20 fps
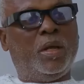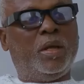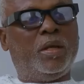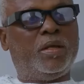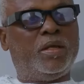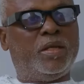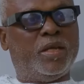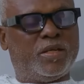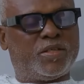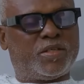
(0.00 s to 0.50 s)

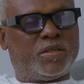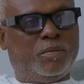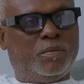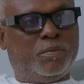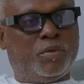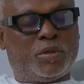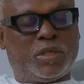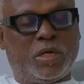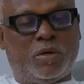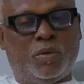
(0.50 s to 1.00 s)
Yes,
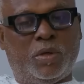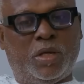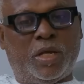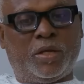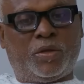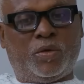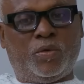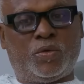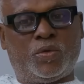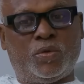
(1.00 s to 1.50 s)
but I would
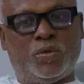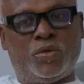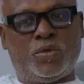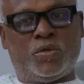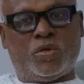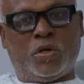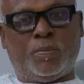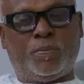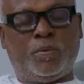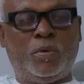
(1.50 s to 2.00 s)
like you to
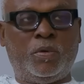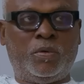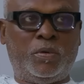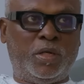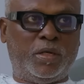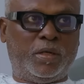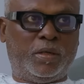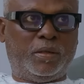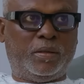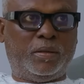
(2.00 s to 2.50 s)
drop
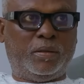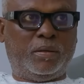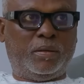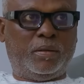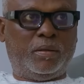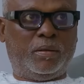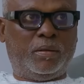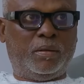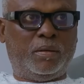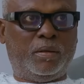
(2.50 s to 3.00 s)
Luna
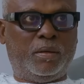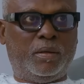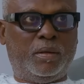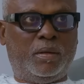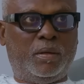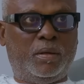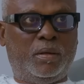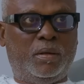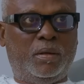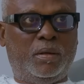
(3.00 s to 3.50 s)

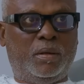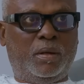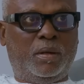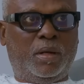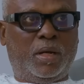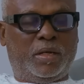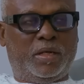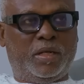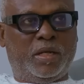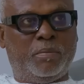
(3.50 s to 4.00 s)

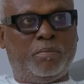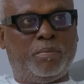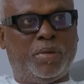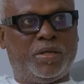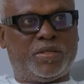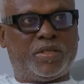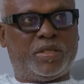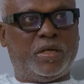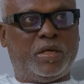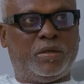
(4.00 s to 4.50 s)
at the
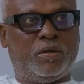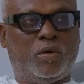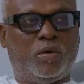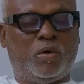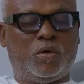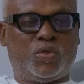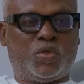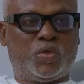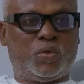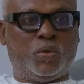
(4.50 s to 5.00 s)
embassy and
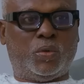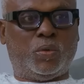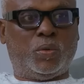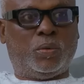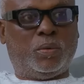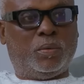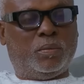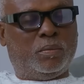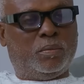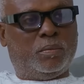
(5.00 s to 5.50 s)
also
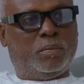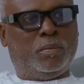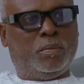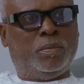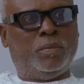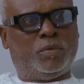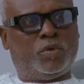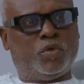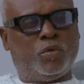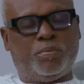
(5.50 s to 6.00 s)

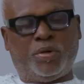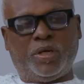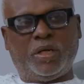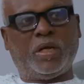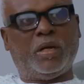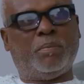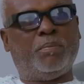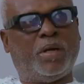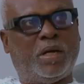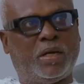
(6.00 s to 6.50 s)
to bring
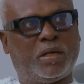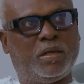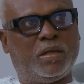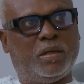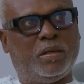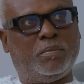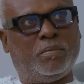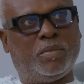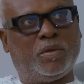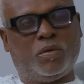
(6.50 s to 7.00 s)
her back
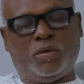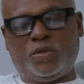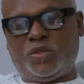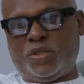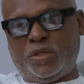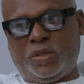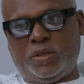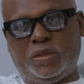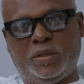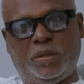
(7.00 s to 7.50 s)
because
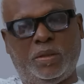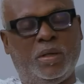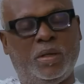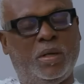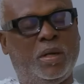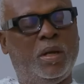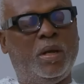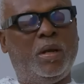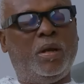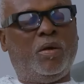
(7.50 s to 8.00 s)
she
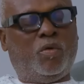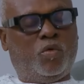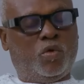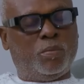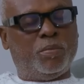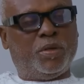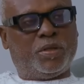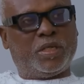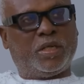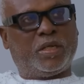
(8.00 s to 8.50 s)
will
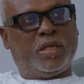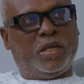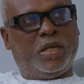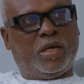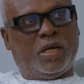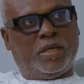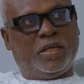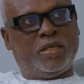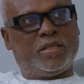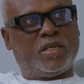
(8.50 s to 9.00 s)
be taking
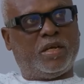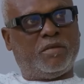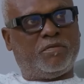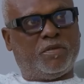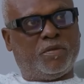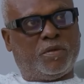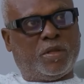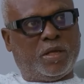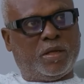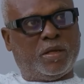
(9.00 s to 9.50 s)
her
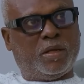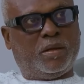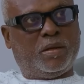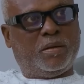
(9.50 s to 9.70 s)
interview there.